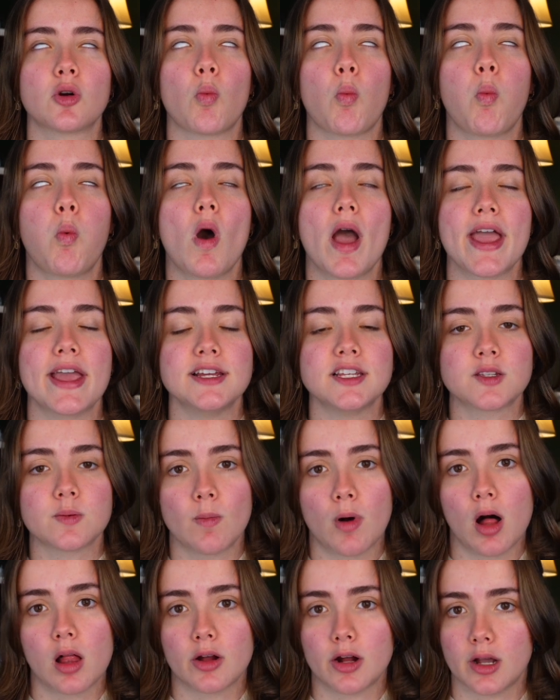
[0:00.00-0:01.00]
are way
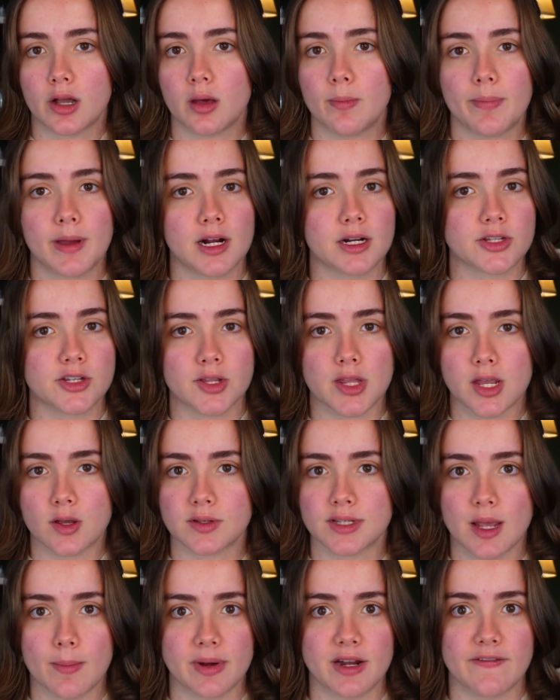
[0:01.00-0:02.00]
smaller compared to the
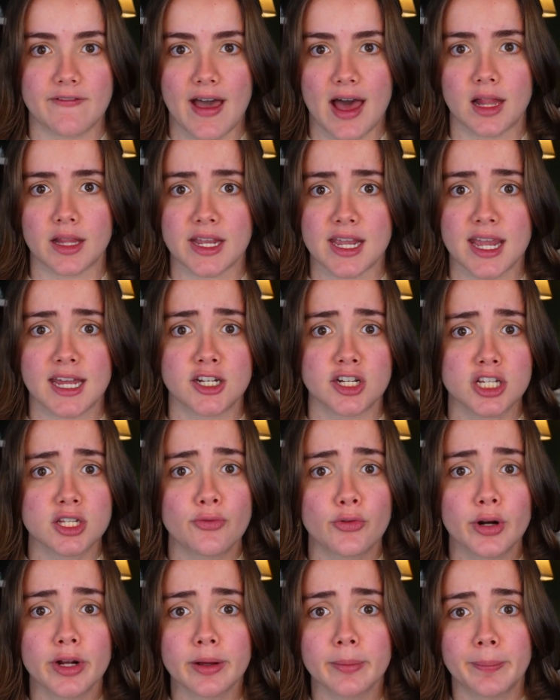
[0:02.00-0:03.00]
Yosemite Valley. And
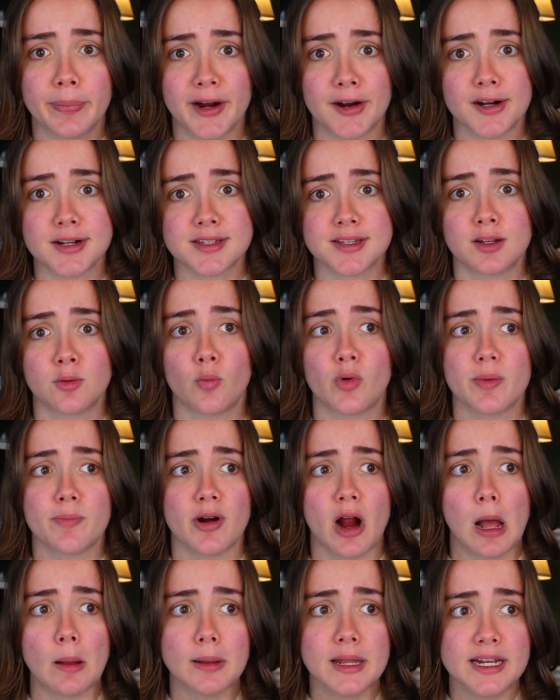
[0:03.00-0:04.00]
just for comparison, we
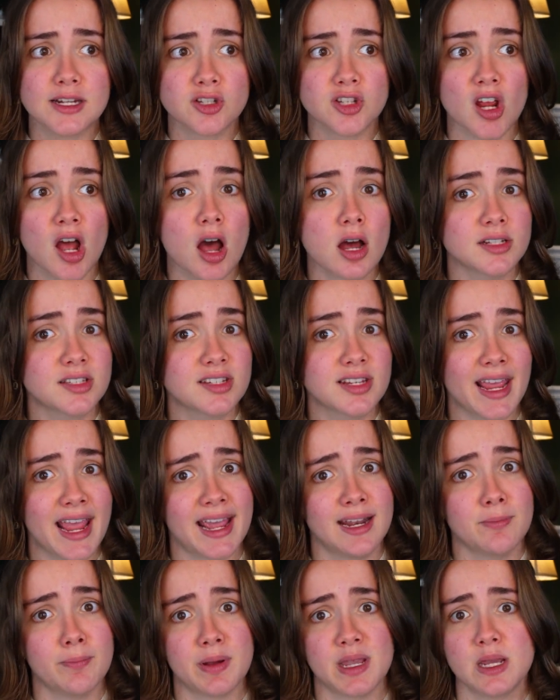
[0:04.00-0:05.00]
probably saw
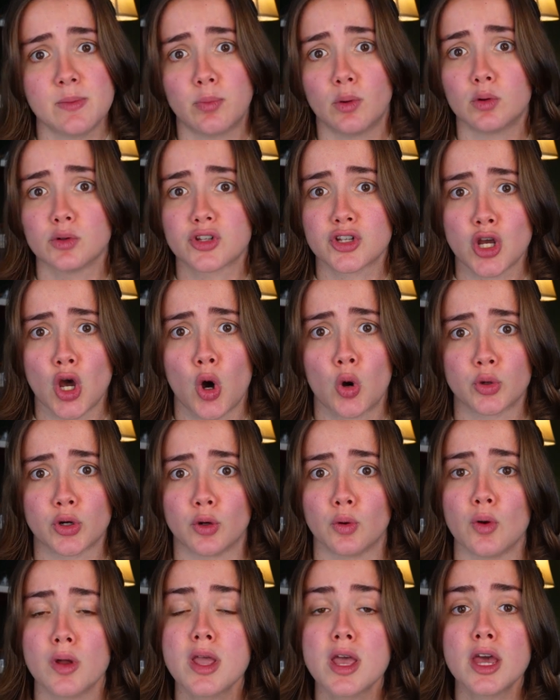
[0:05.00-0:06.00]
10 people
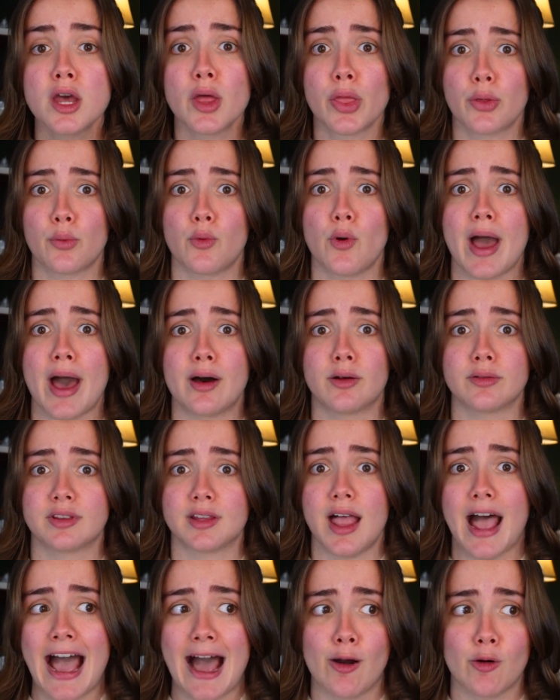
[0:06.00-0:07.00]
total throughout
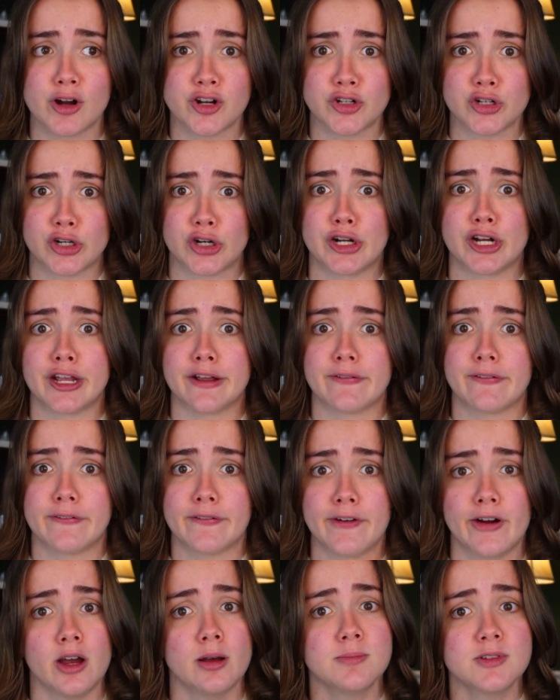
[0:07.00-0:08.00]
our journey
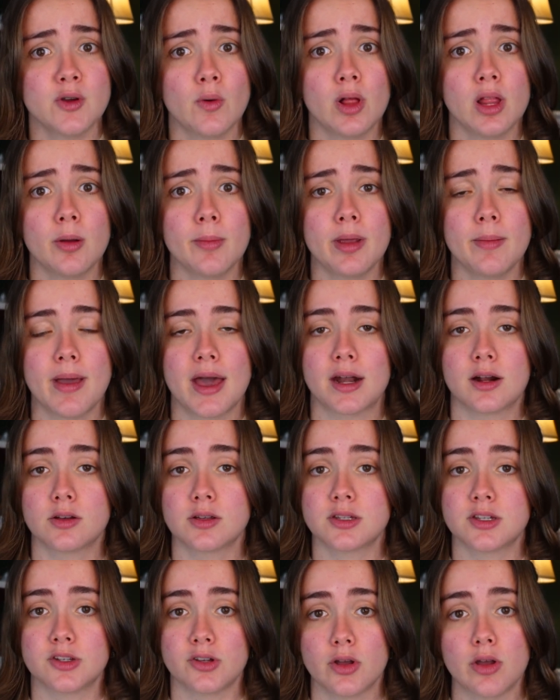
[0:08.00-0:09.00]
from Tuolumne
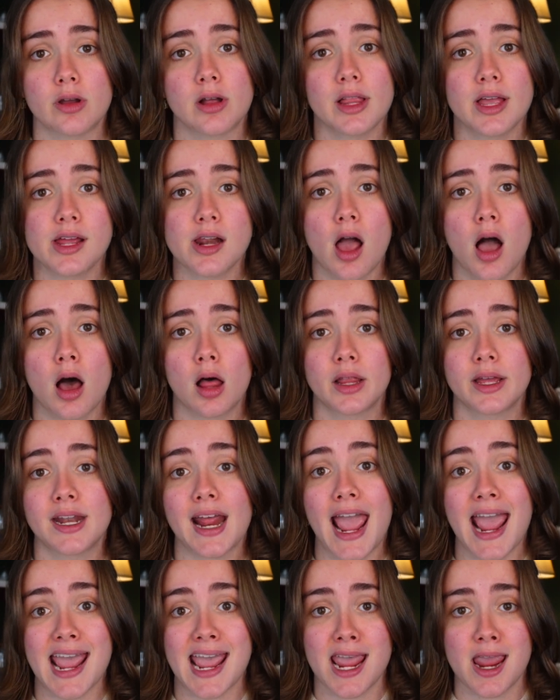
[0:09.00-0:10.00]
Meadows to Glen
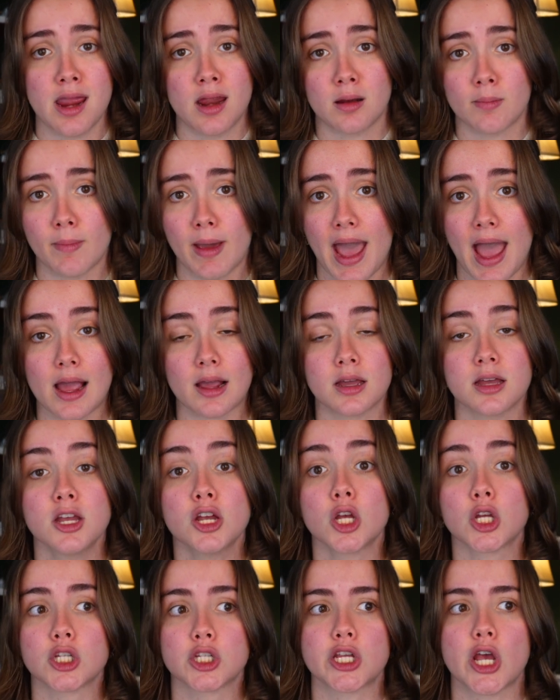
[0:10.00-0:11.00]
Aulin and back.
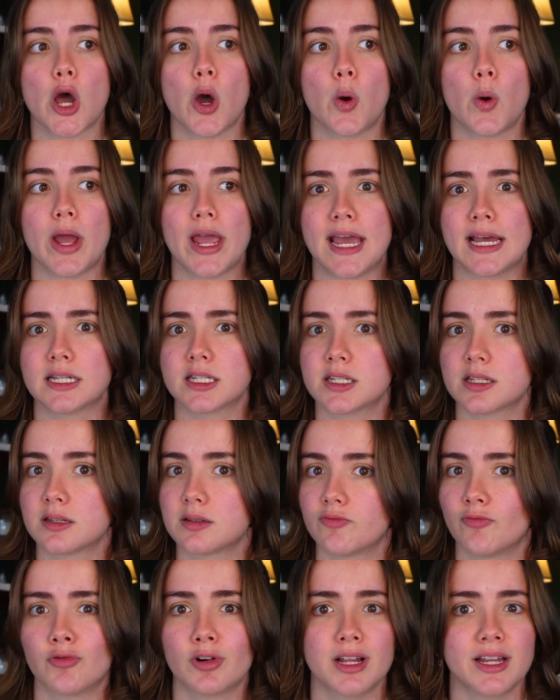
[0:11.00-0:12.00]
So
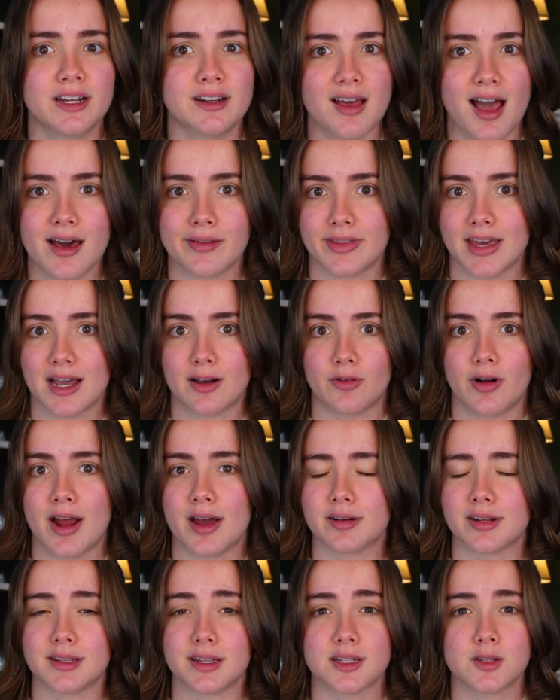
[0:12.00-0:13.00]
it's really not that
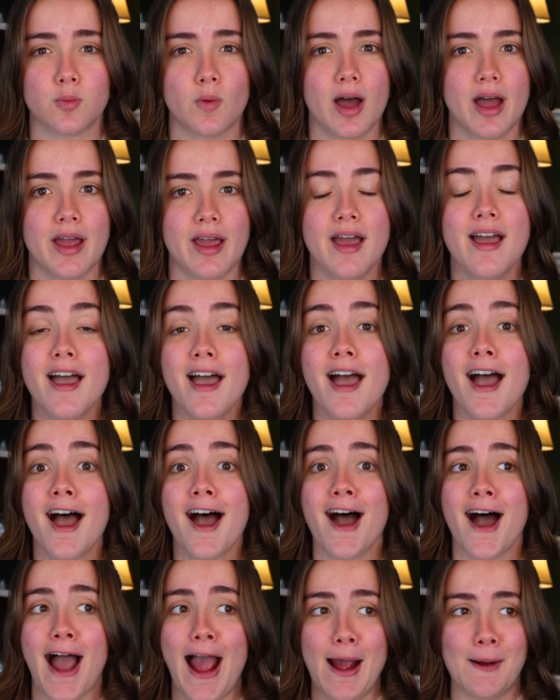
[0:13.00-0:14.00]
crowded. That's why
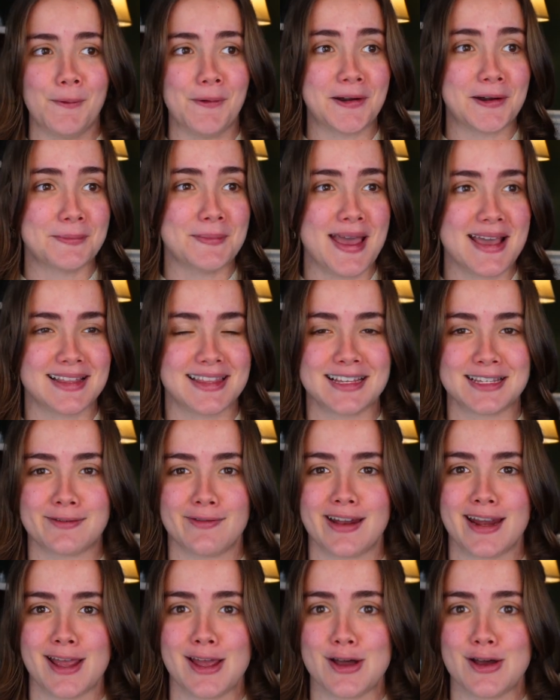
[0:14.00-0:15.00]
I want to make this
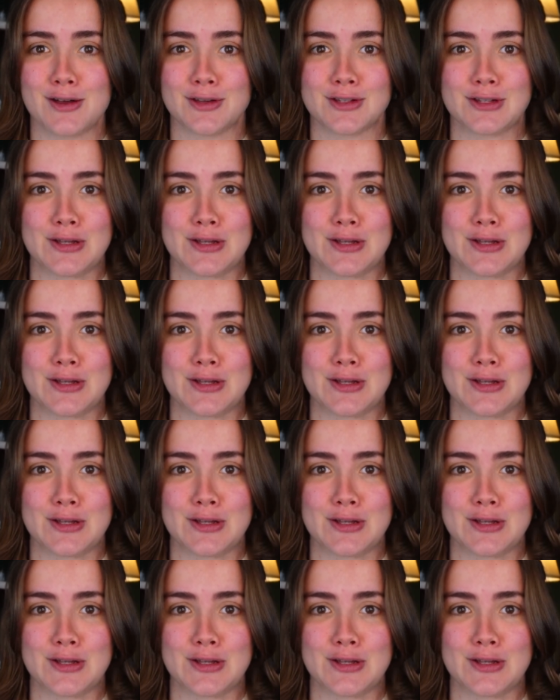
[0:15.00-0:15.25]
video